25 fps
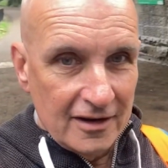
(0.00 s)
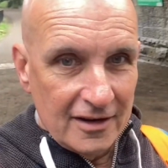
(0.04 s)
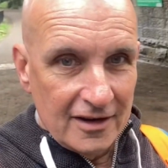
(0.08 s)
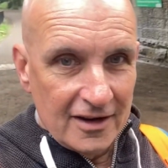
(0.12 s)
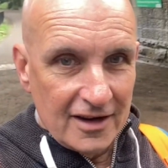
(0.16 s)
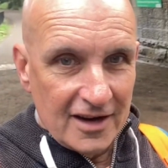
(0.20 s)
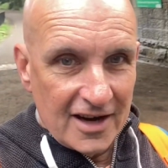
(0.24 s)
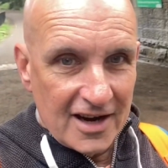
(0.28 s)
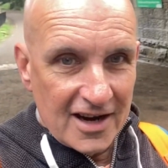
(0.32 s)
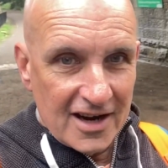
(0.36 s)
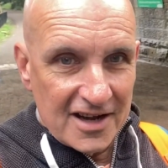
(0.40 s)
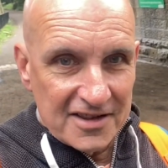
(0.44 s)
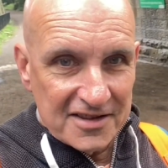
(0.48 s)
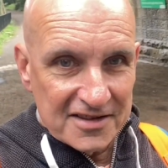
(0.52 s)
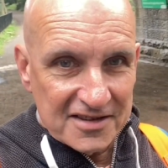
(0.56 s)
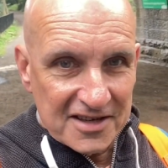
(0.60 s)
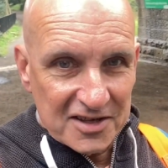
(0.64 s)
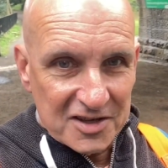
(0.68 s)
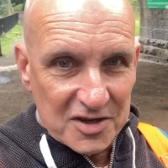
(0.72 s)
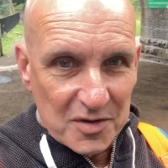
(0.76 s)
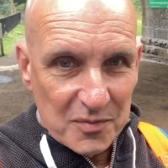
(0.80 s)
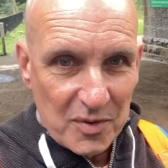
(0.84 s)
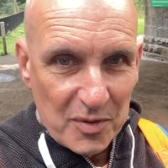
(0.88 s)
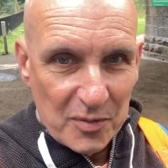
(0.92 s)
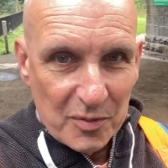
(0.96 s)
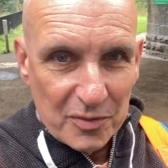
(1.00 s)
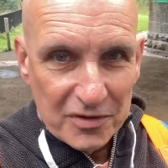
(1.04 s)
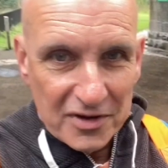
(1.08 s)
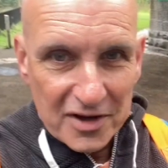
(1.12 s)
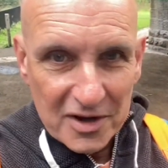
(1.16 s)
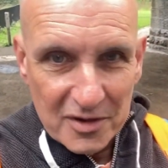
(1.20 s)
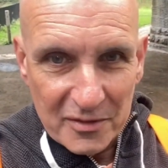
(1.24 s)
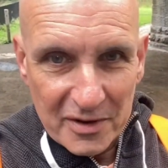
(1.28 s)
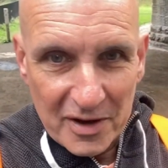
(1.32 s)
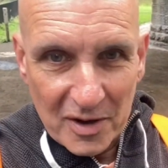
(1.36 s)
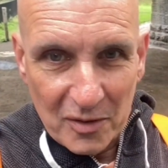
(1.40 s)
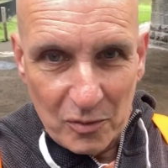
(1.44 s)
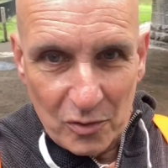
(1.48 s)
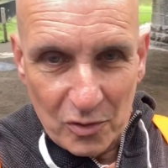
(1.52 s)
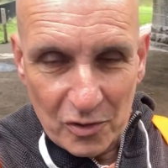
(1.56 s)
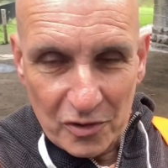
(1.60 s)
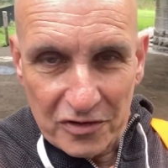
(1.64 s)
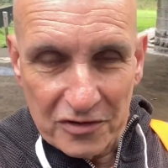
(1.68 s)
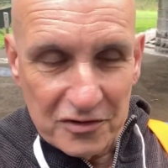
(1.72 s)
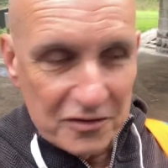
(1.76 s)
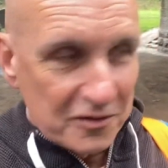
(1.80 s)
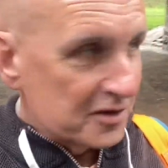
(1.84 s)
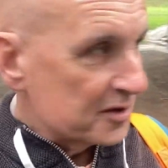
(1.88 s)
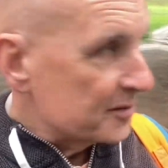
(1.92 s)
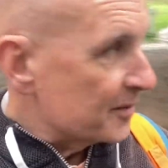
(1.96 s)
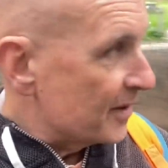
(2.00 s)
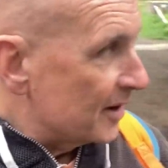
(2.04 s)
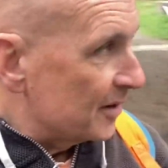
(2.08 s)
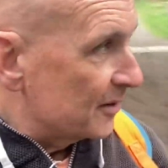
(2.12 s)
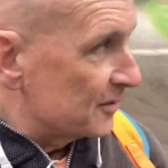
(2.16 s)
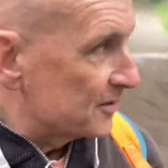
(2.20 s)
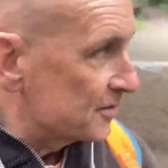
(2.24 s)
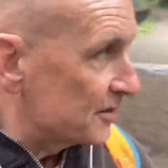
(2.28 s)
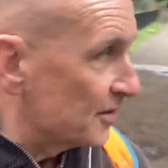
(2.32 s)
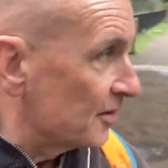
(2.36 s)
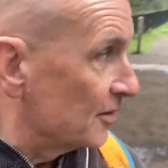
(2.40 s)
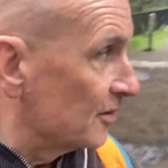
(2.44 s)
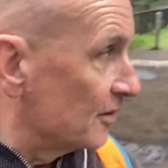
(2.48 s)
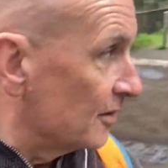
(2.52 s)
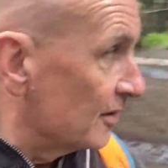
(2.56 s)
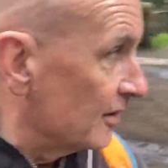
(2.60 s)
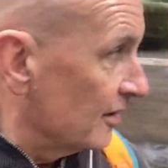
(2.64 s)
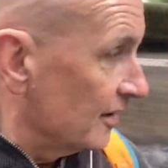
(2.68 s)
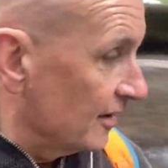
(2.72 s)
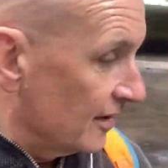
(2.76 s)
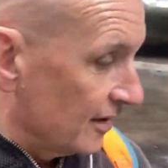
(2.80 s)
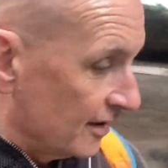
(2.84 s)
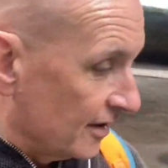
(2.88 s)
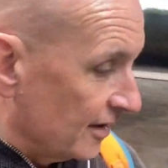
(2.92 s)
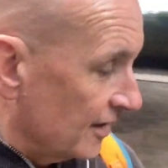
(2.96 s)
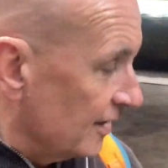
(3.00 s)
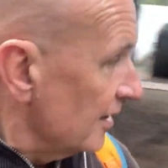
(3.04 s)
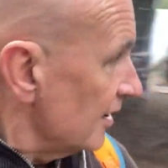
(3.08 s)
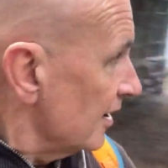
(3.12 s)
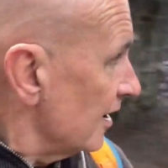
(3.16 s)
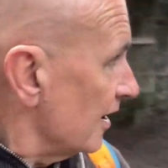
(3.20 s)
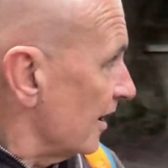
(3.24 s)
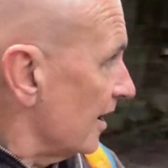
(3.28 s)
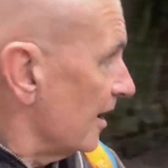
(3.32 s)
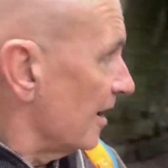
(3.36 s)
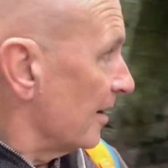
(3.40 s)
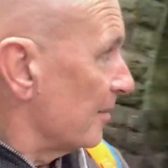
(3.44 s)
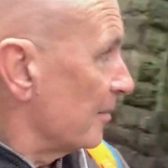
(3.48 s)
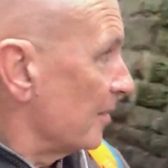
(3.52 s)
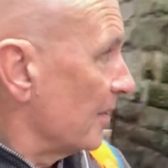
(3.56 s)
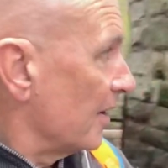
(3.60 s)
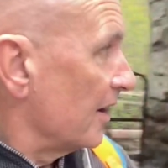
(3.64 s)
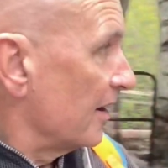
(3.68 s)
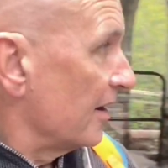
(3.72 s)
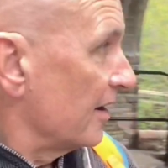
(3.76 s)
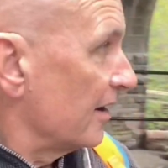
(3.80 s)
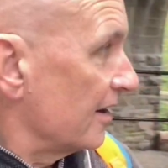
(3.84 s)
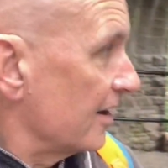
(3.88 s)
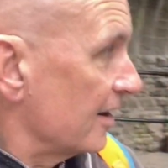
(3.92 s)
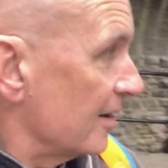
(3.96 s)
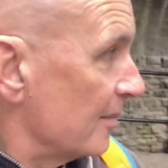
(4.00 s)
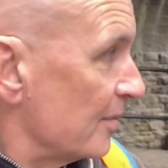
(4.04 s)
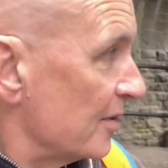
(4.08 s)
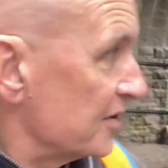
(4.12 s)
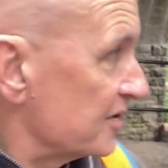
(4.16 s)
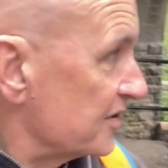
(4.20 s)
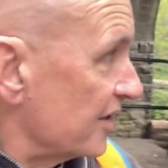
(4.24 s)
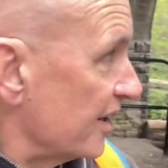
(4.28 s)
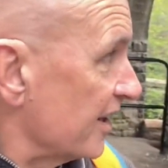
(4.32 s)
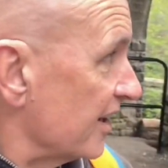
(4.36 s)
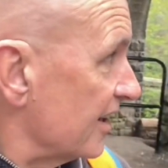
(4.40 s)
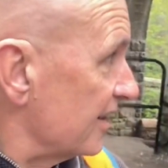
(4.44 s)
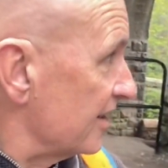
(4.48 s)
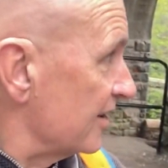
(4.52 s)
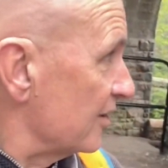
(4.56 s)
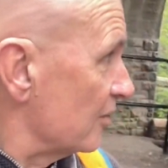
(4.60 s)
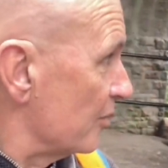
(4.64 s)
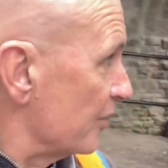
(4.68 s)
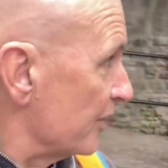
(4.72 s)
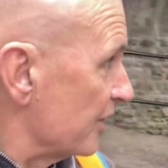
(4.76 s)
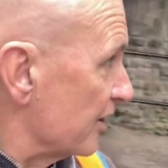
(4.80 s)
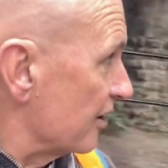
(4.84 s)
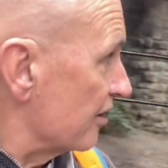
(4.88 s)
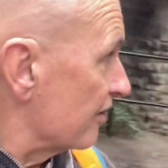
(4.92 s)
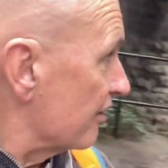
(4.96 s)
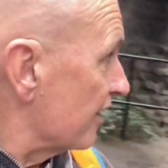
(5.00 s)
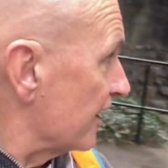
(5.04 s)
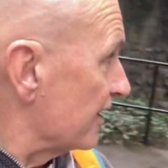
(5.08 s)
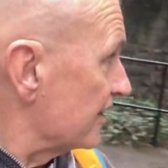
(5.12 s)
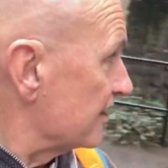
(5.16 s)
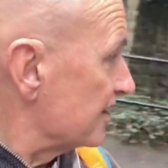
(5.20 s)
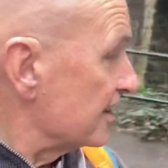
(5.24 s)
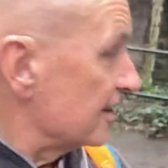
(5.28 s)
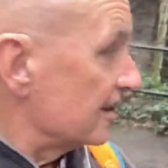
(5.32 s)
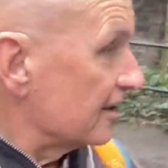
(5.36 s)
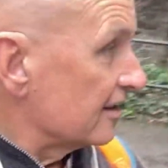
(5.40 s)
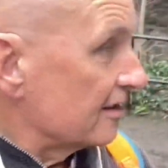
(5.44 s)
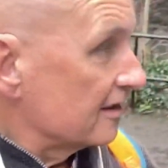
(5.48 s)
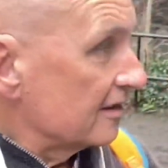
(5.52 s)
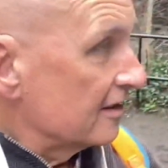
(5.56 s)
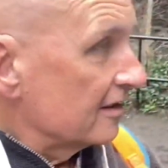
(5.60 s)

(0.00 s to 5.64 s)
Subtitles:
There's actually people there to walk through as well. So, but cycling will be great here.